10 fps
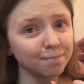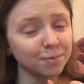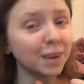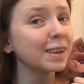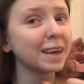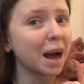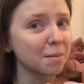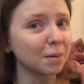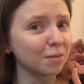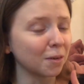Really
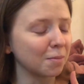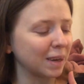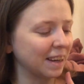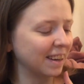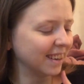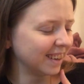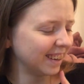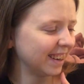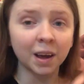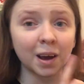happy for me.
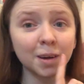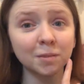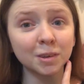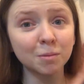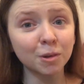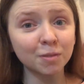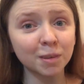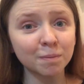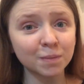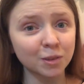I'm going to move
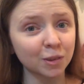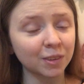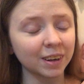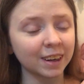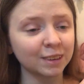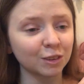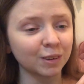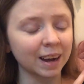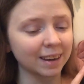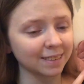them so that I
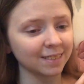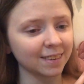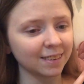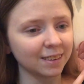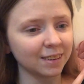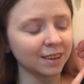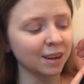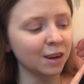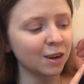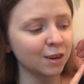don't accidentally
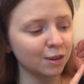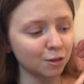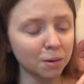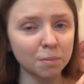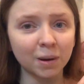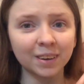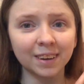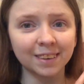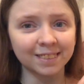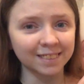drop one
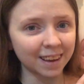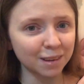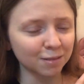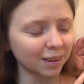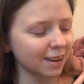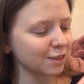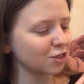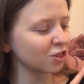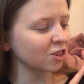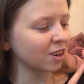and scare
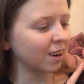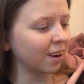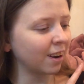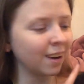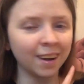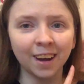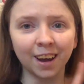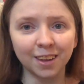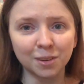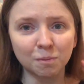Fletch,
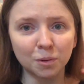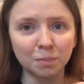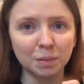and then we'll be